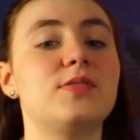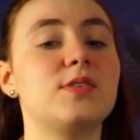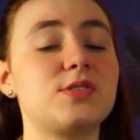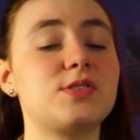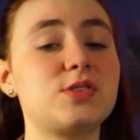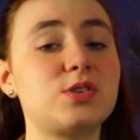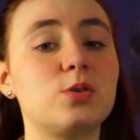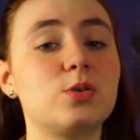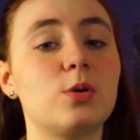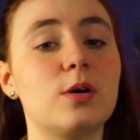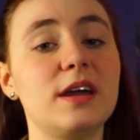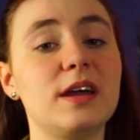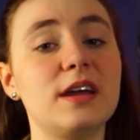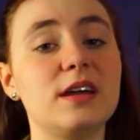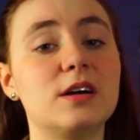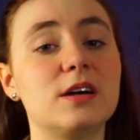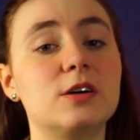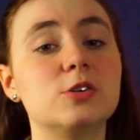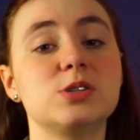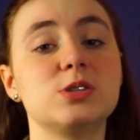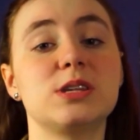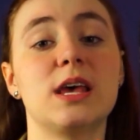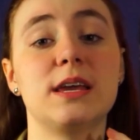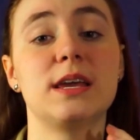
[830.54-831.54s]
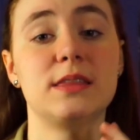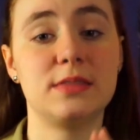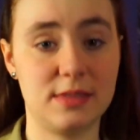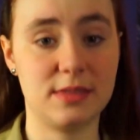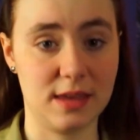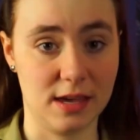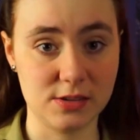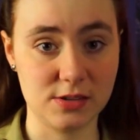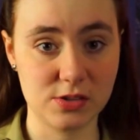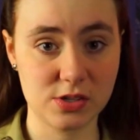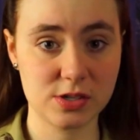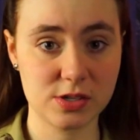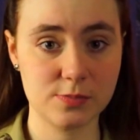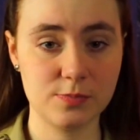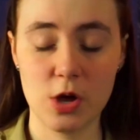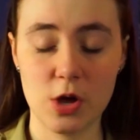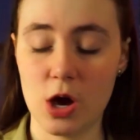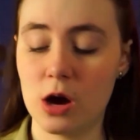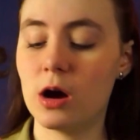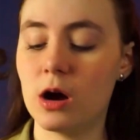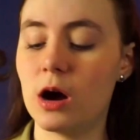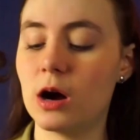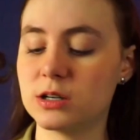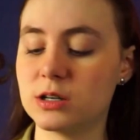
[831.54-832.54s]
The story goes like this.
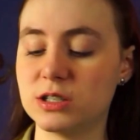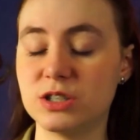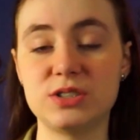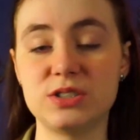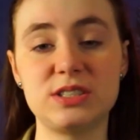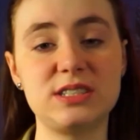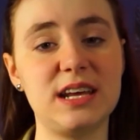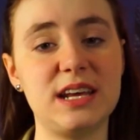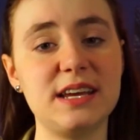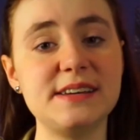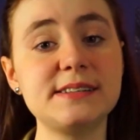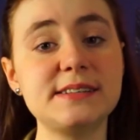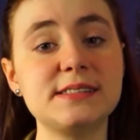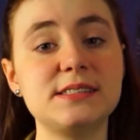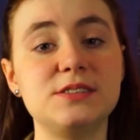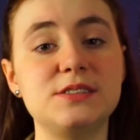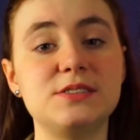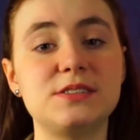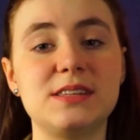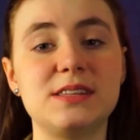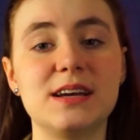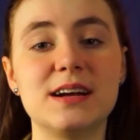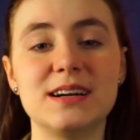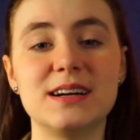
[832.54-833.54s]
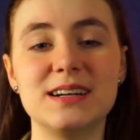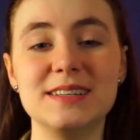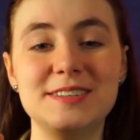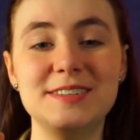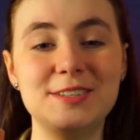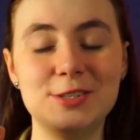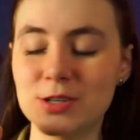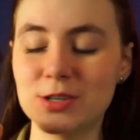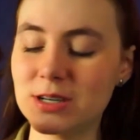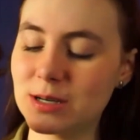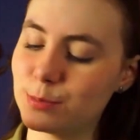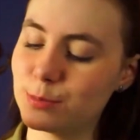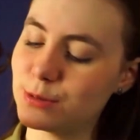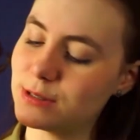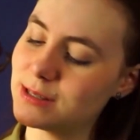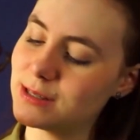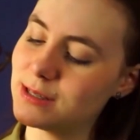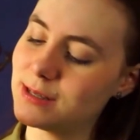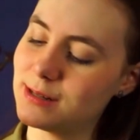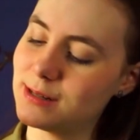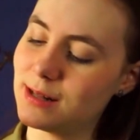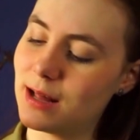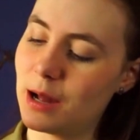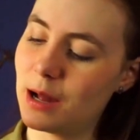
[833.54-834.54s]
Hognose snakes use their adorable
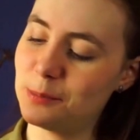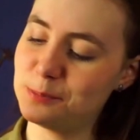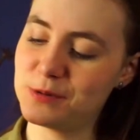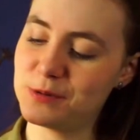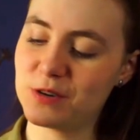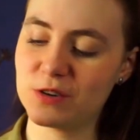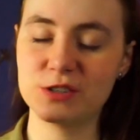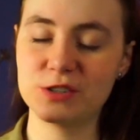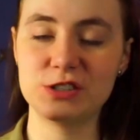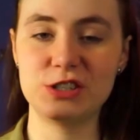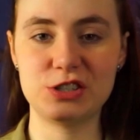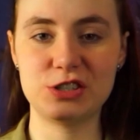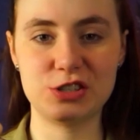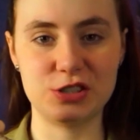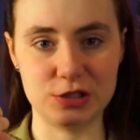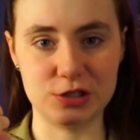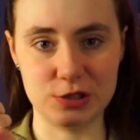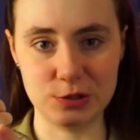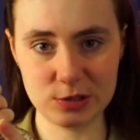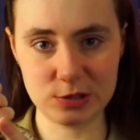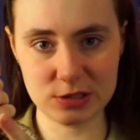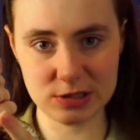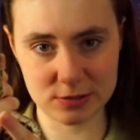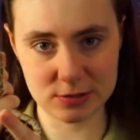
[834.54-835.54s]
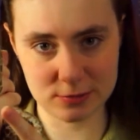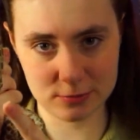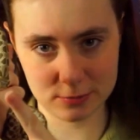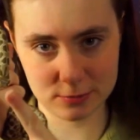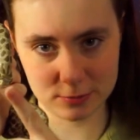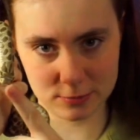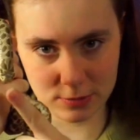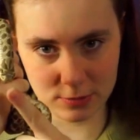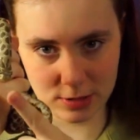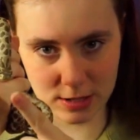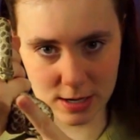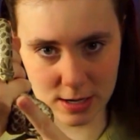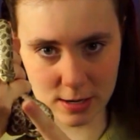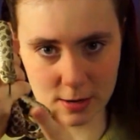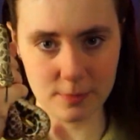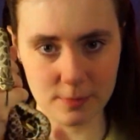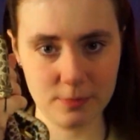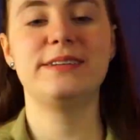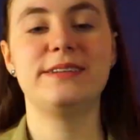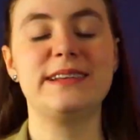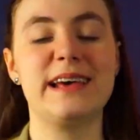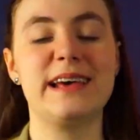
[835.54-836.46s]
little upturned snoot there to